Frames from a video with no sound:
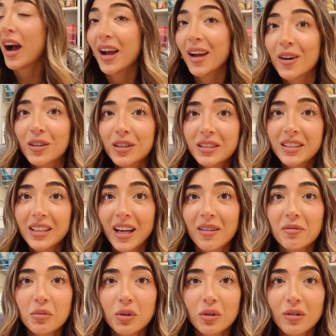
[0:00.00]
I honestly have
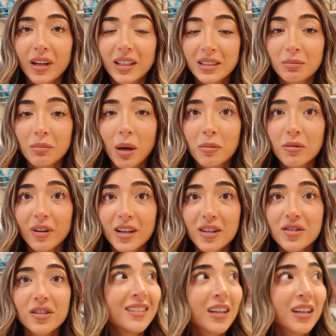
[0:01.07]
more grays than Mama Rachel.